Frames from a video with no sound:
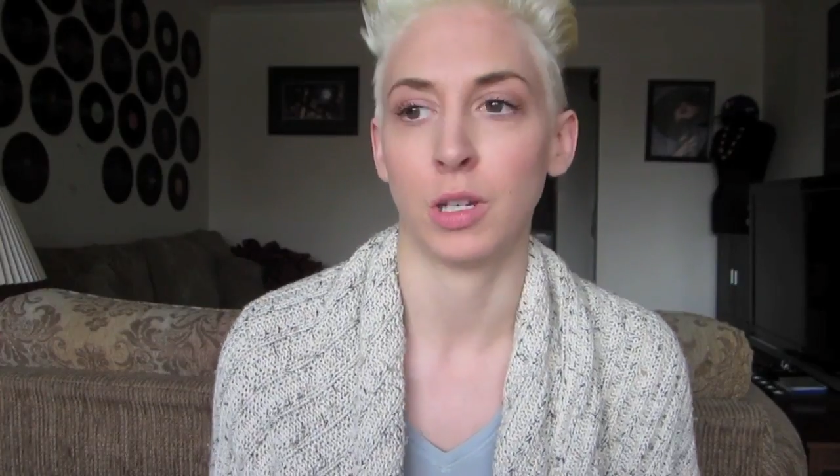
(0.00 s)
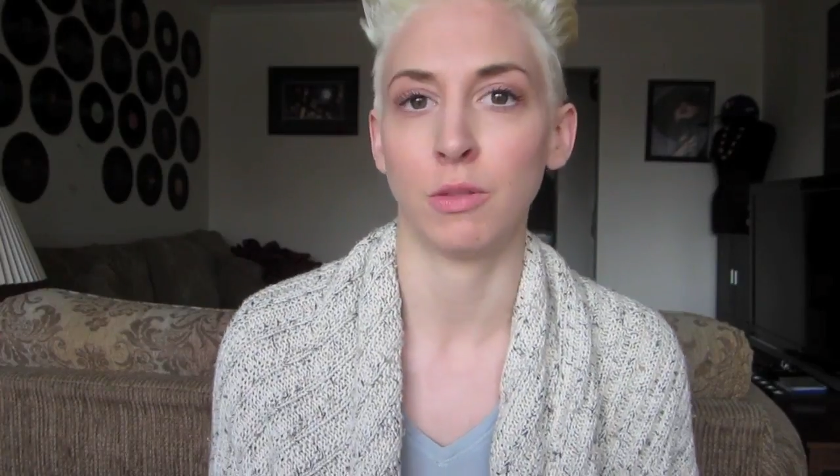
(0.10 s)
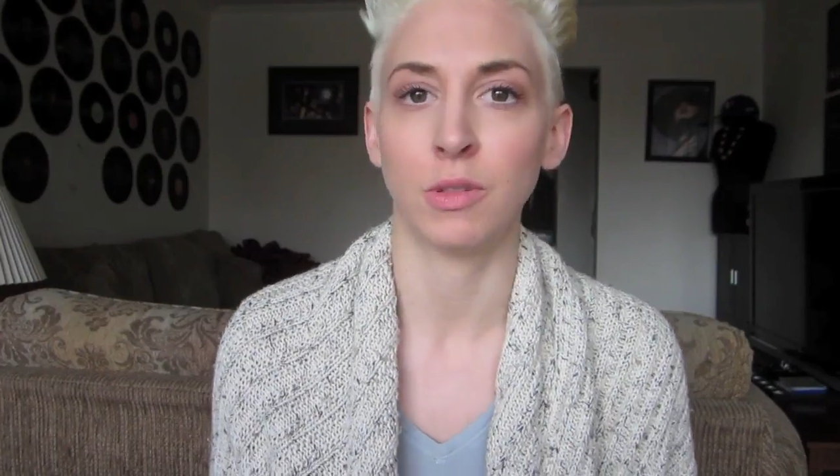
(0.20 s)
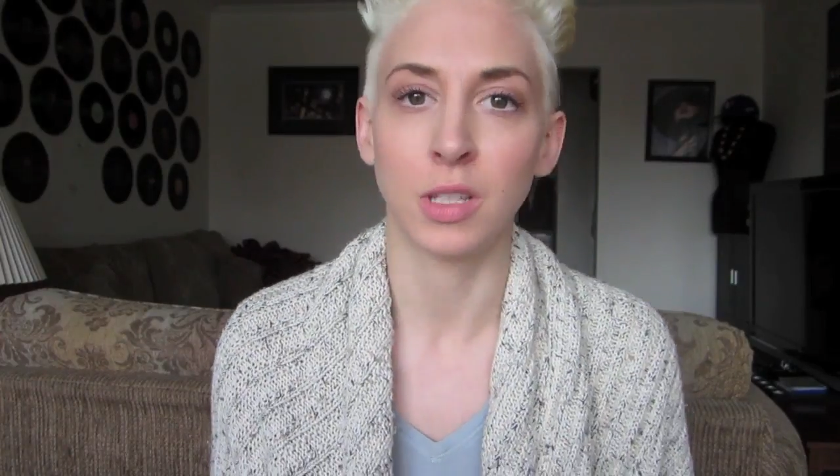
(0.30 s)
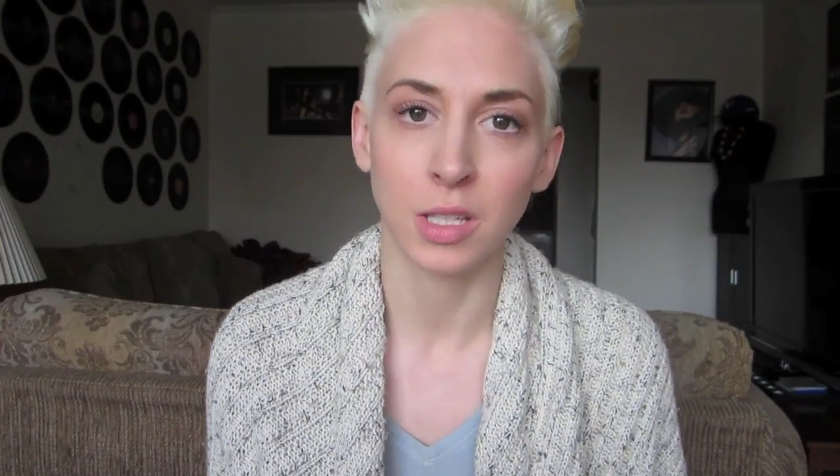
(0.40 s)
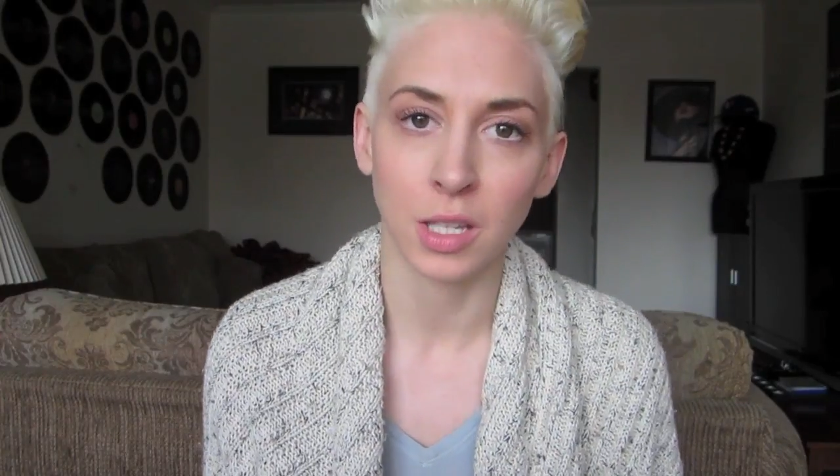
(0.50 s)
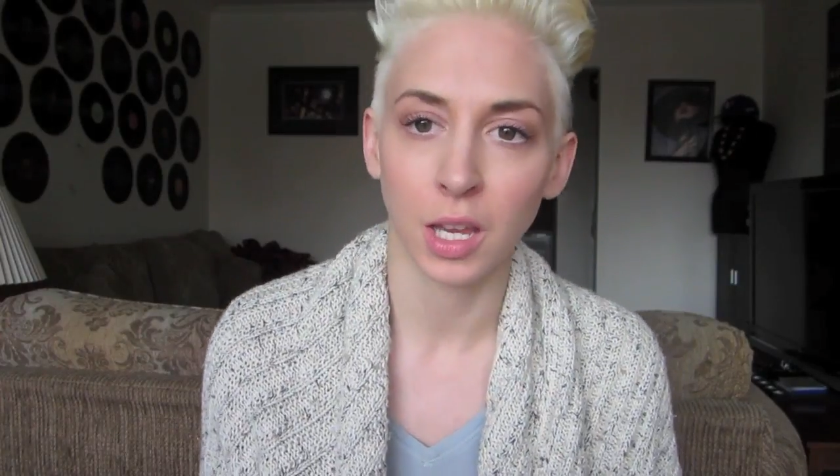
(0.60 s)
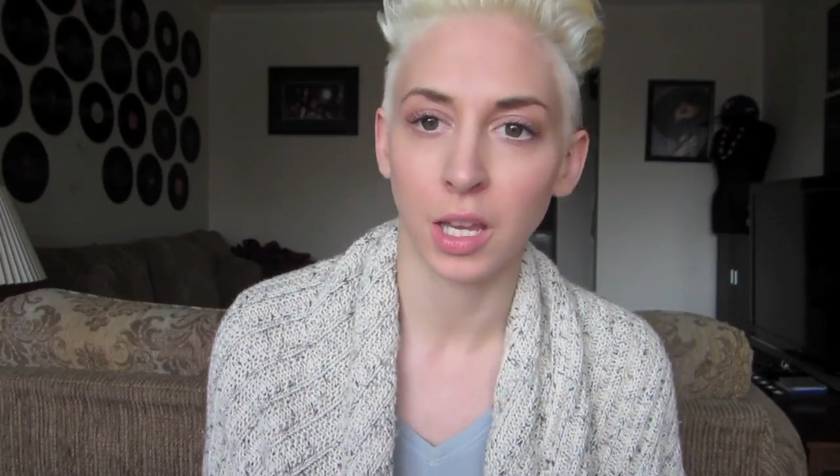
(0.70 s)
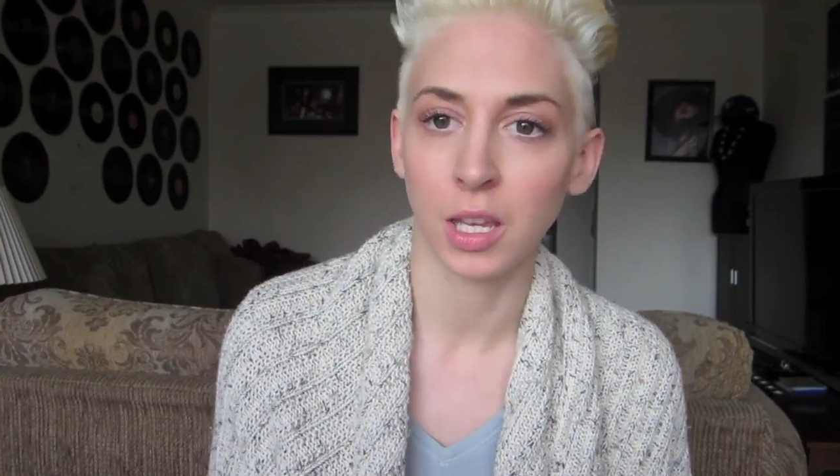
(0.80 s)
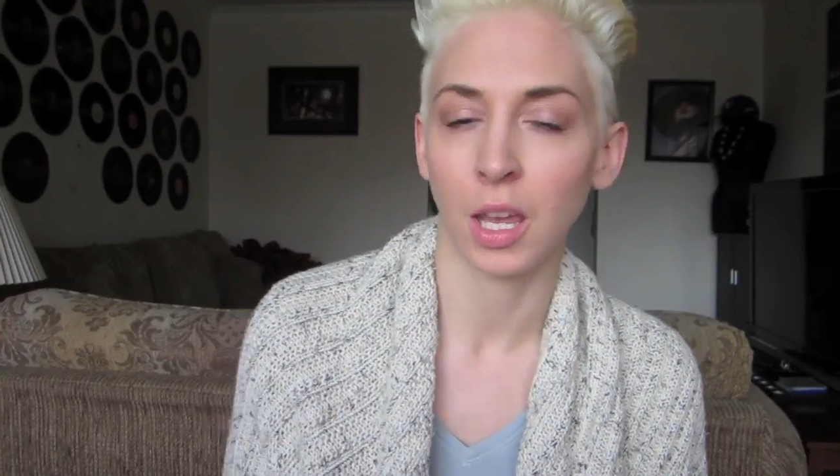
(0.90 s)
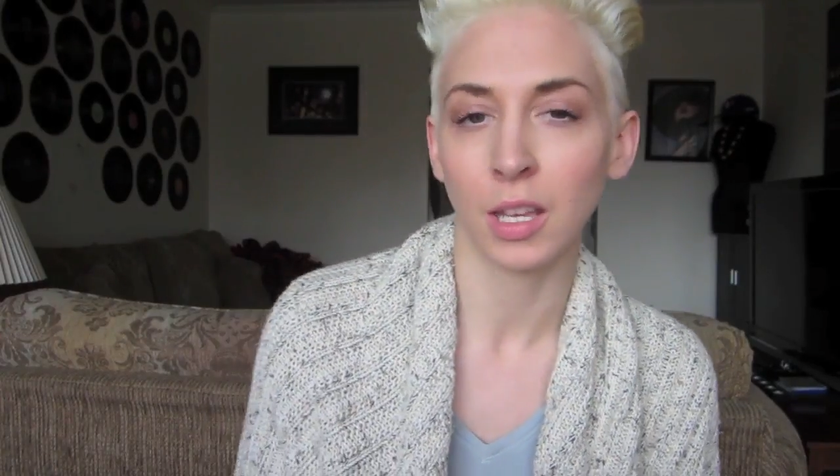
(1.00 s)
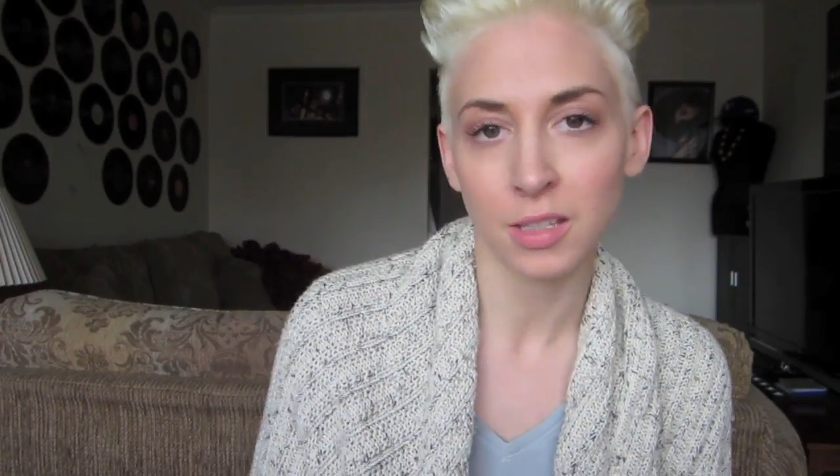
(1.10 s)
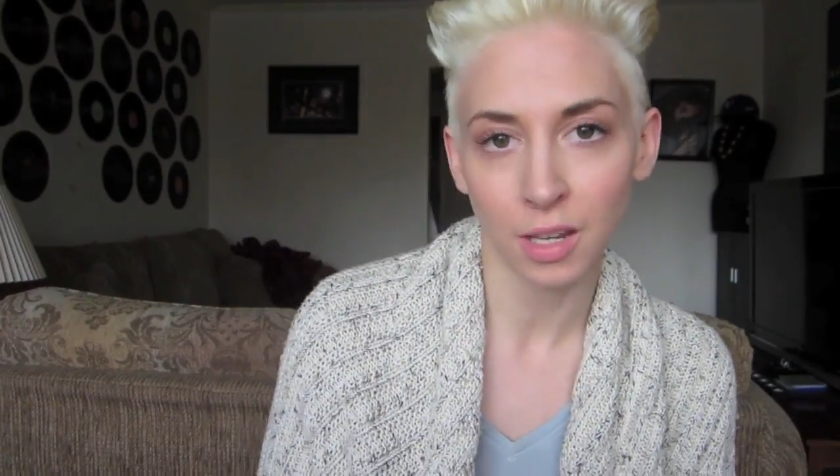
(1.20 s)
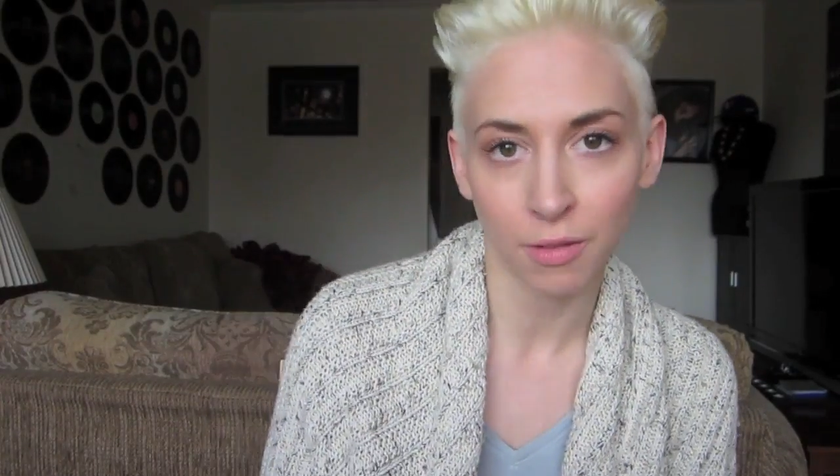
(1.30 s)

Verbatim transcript: We're used to saying yes to